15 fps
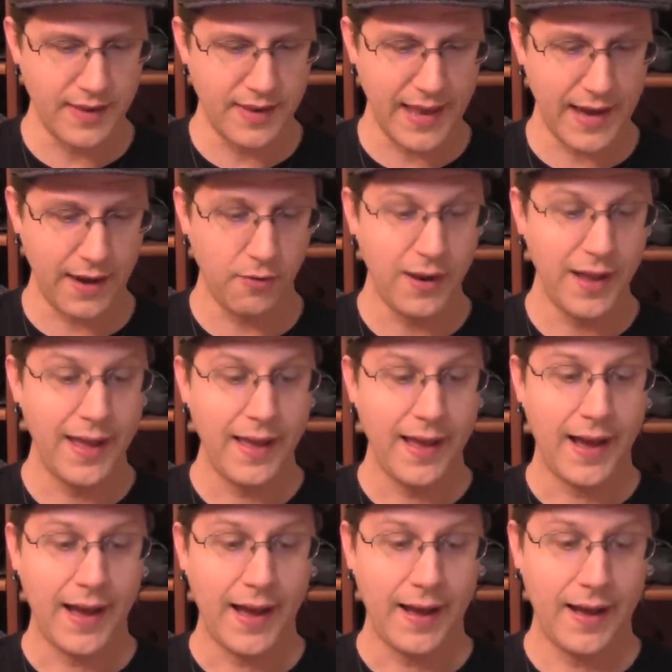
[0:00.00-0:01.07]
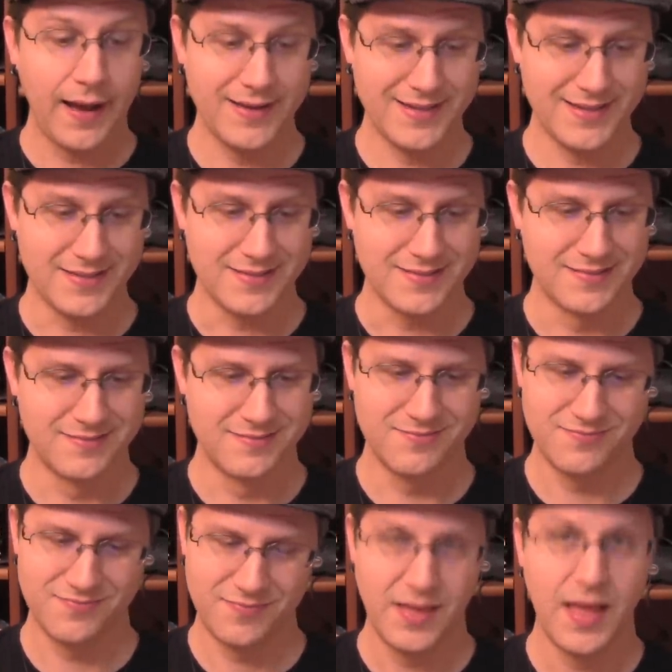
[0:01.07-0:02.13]
Now, I'm
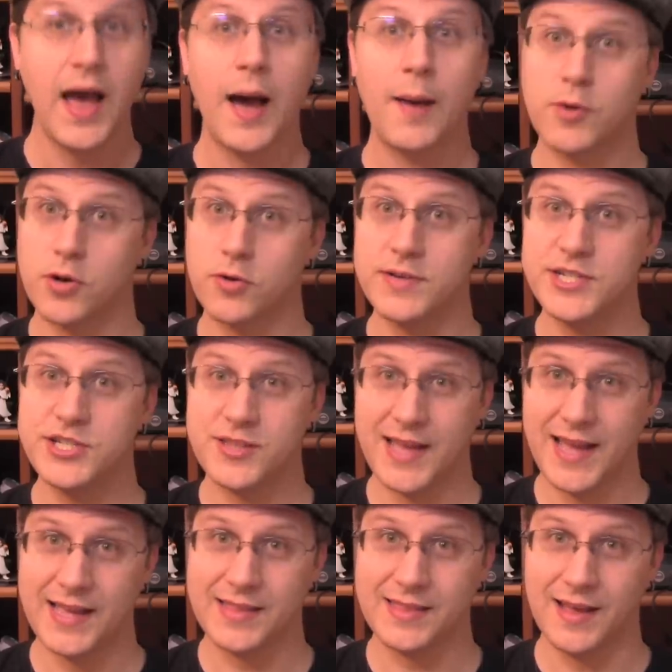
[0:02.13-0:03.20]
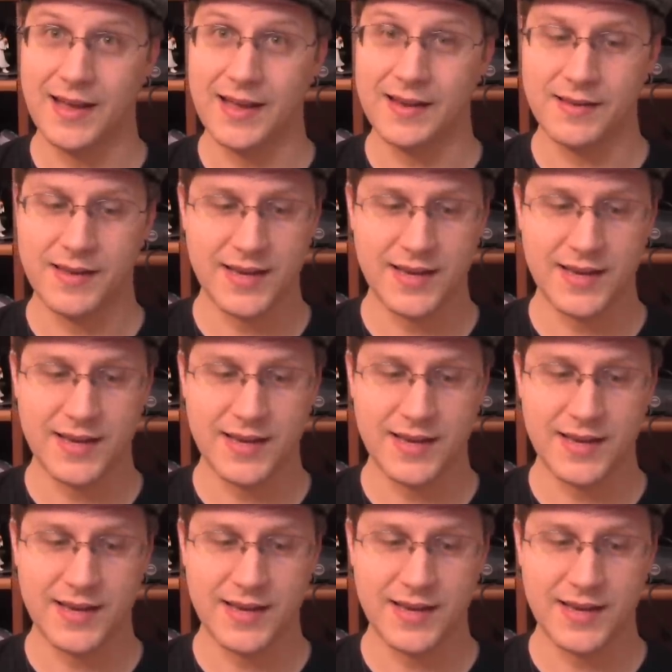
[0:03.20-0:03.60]
going to read you the headline,